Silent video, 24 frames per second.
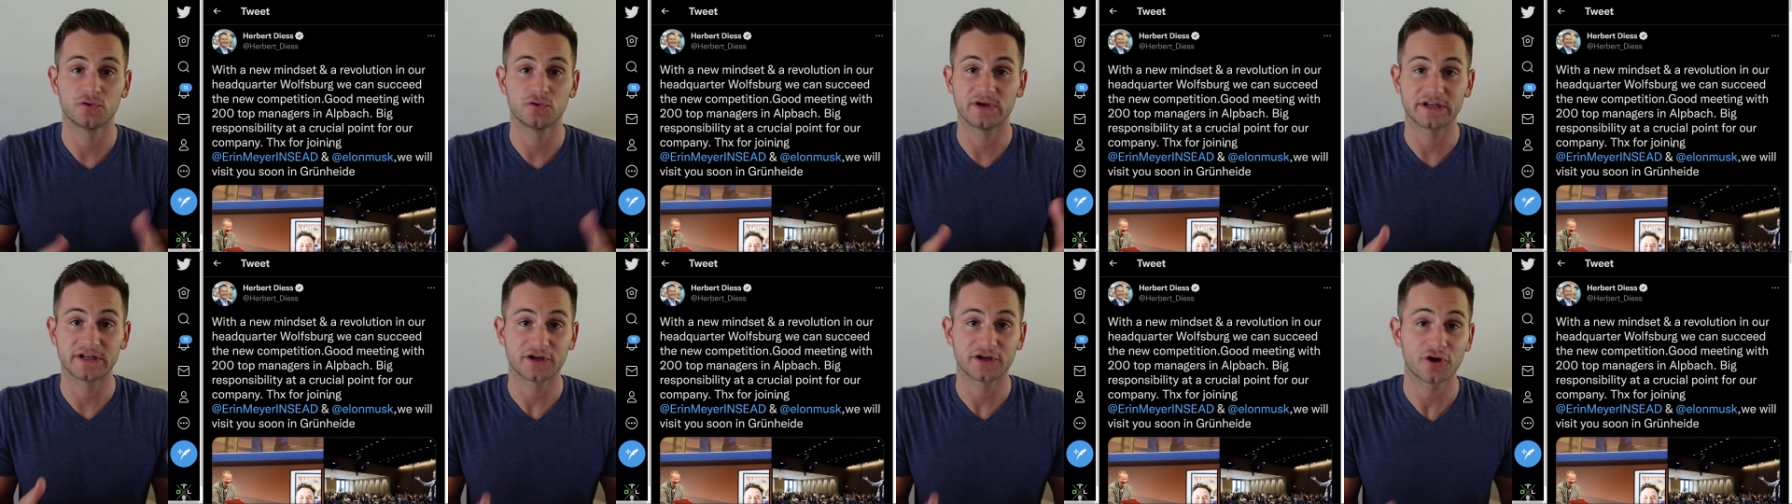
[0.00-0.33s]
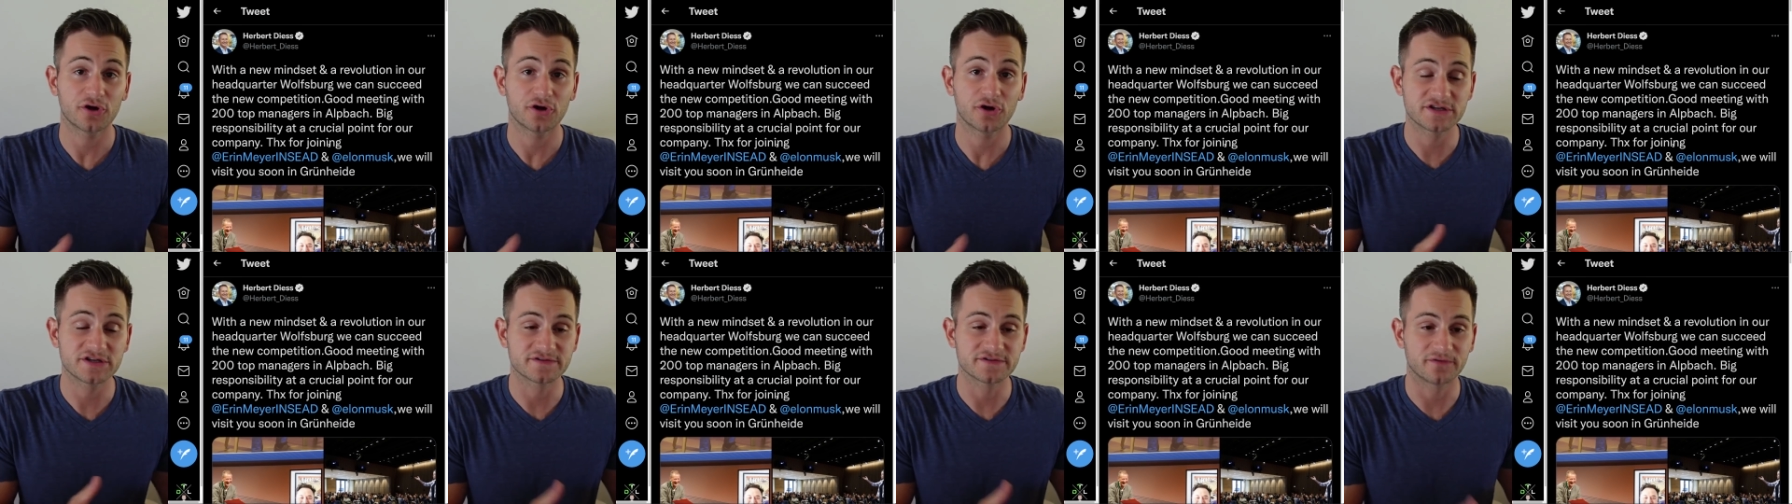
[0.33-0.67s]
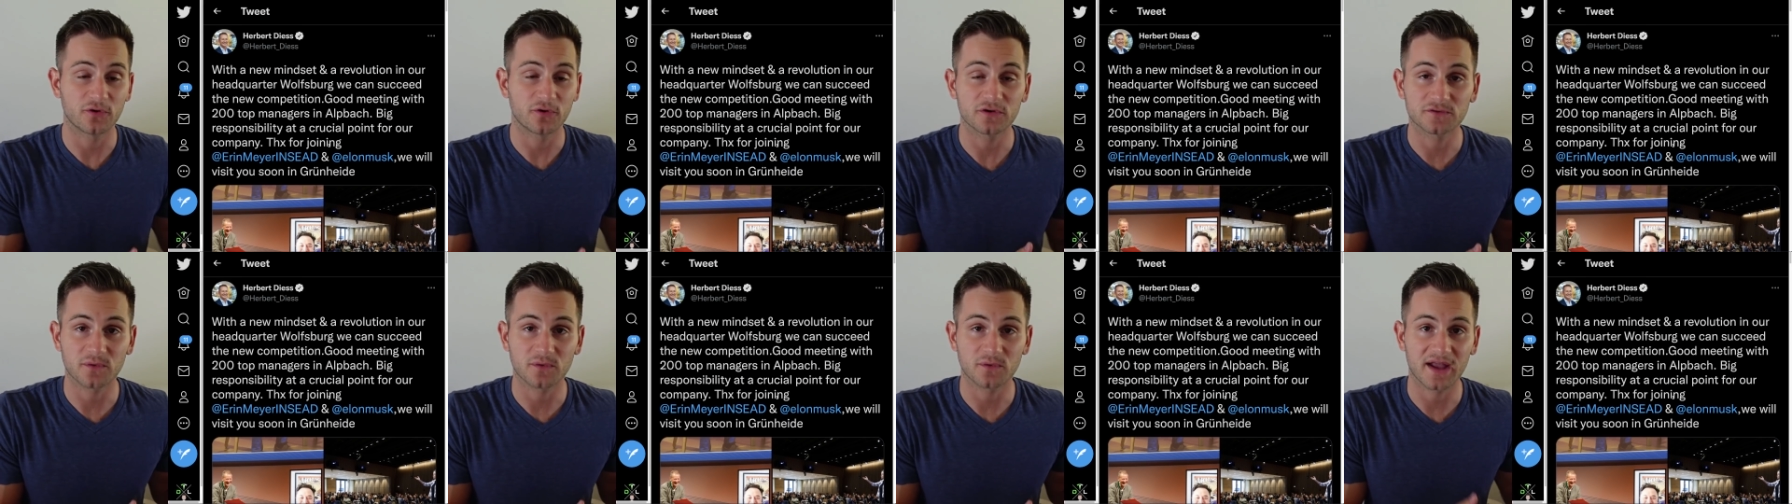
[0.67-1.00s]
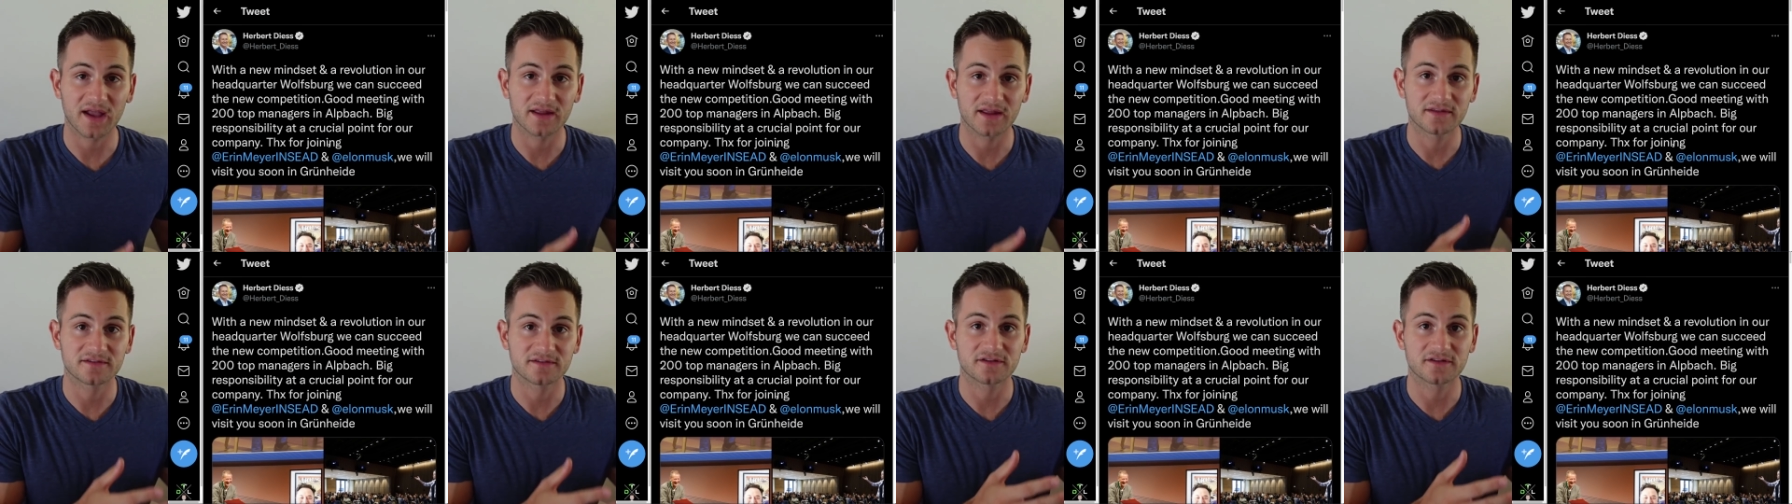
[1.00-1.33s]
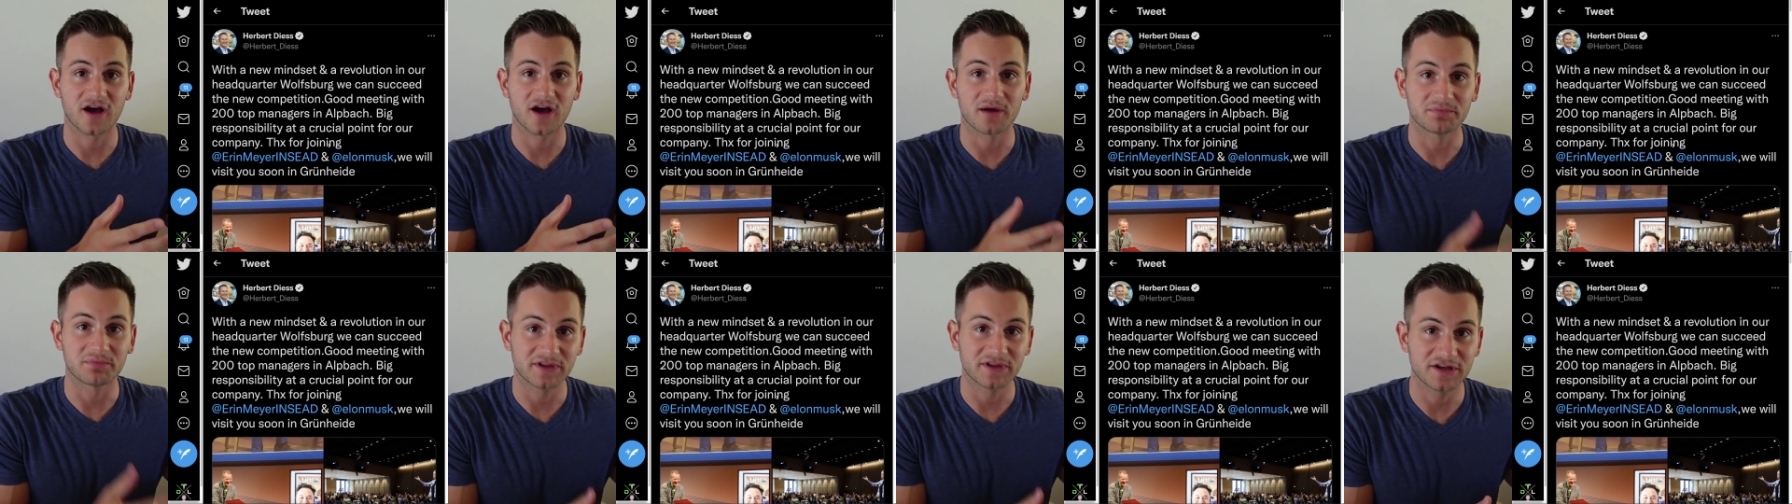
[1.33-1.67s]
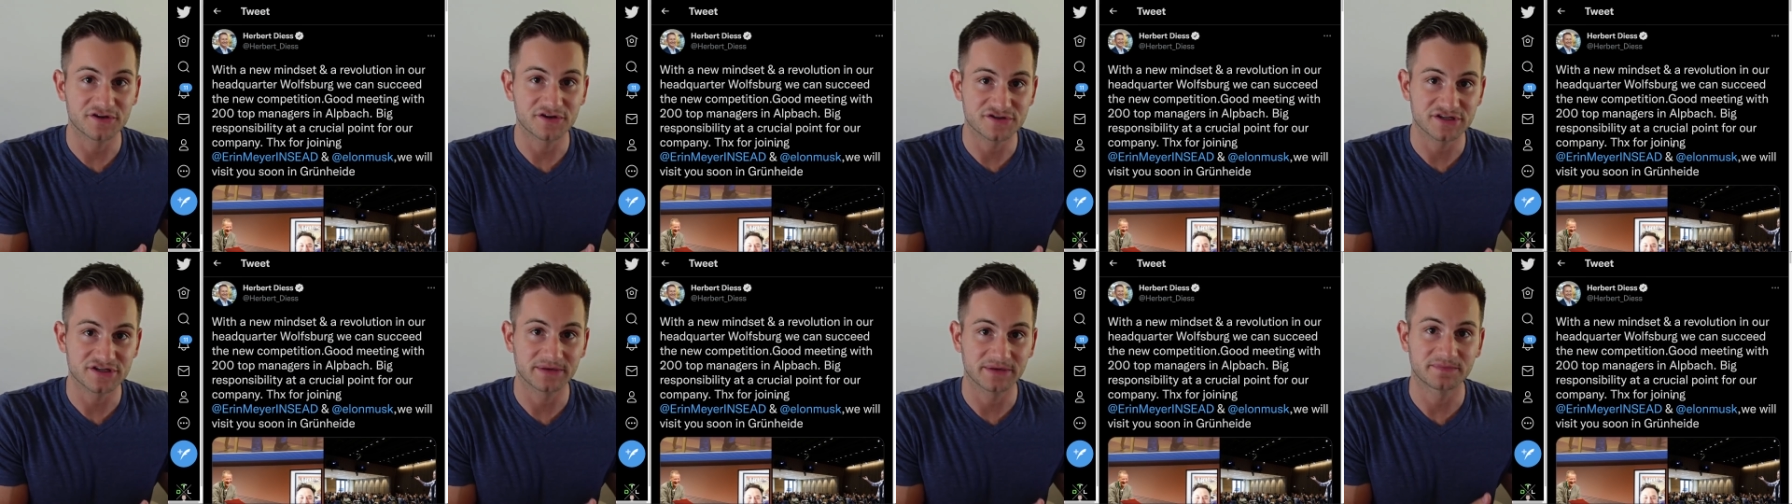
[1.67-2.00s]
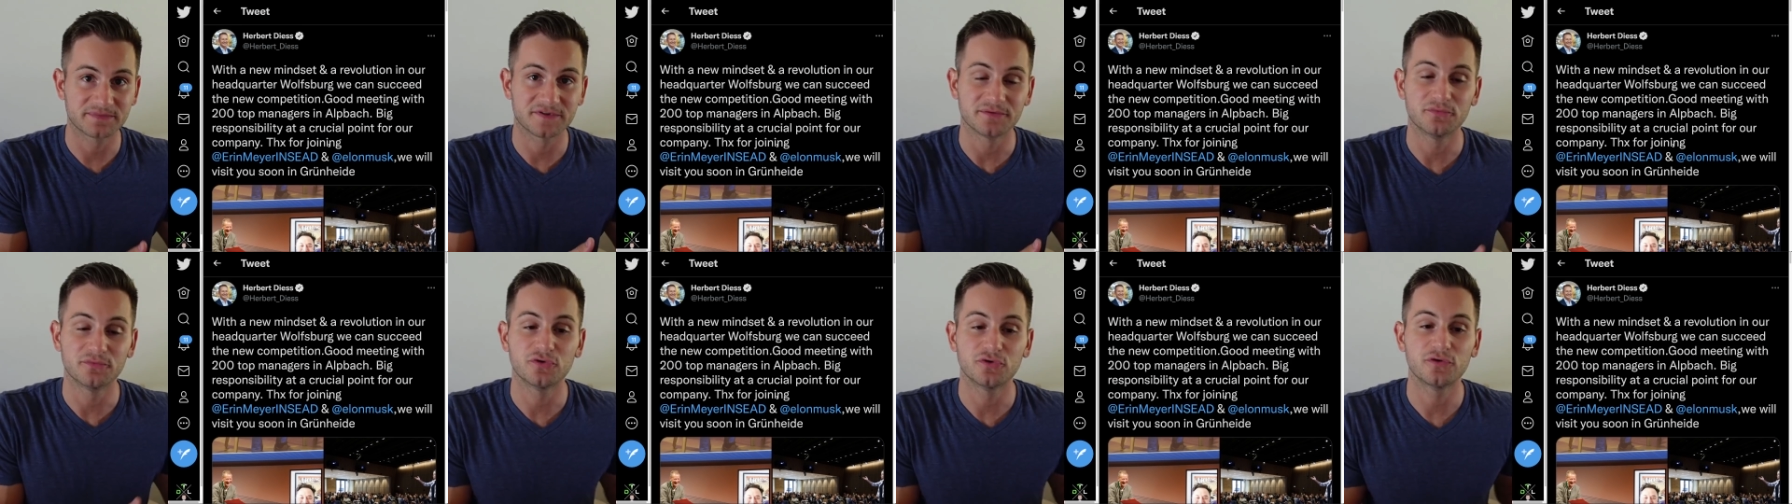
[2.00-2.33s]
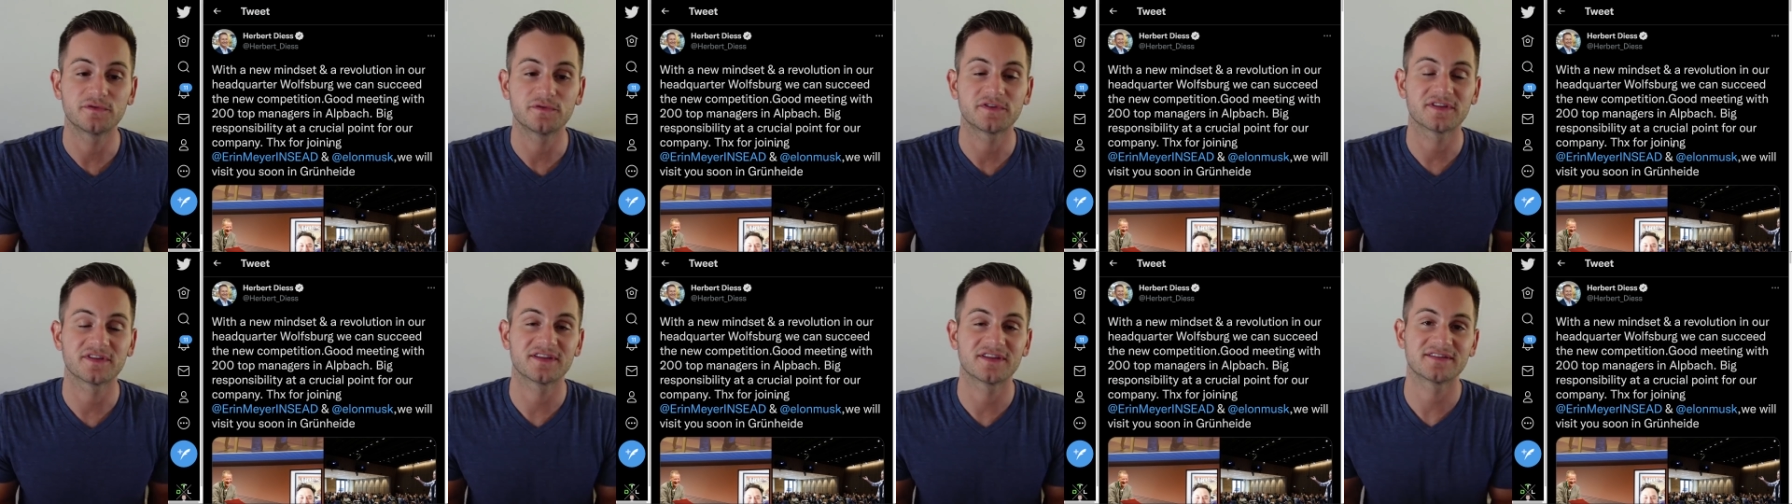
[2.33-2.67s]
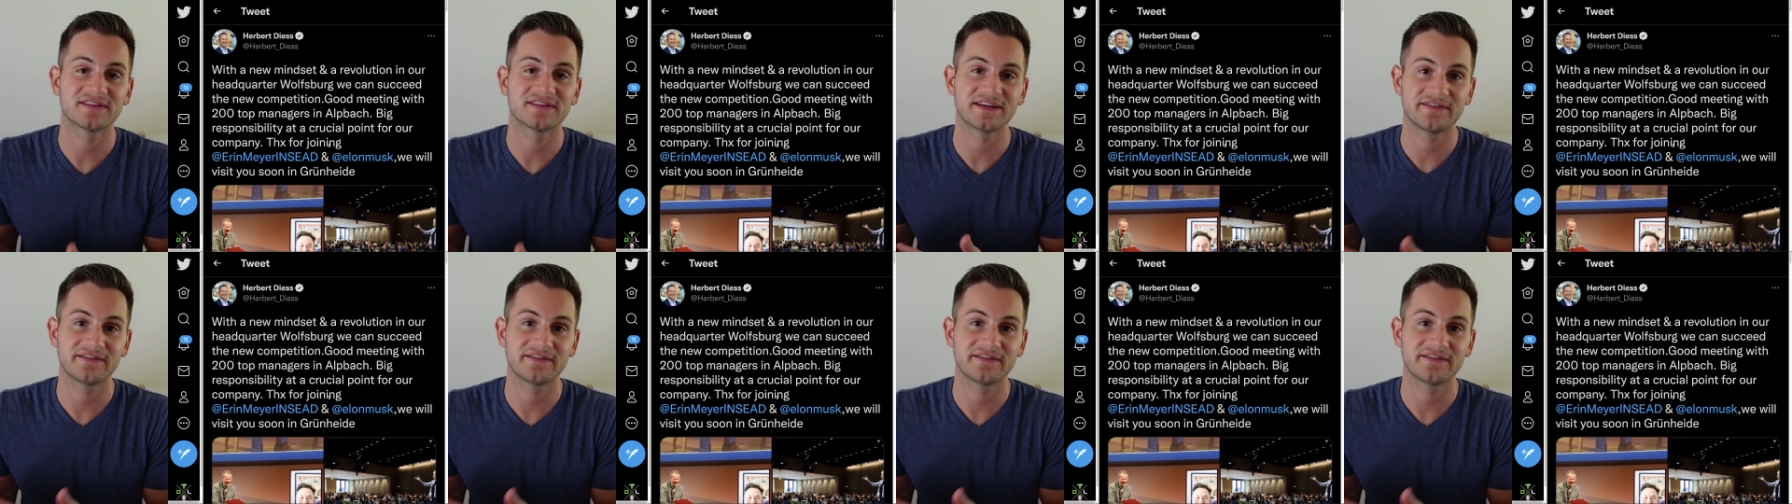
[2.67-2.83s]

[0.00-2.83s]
encourage Volkswagen's top leadership to move to this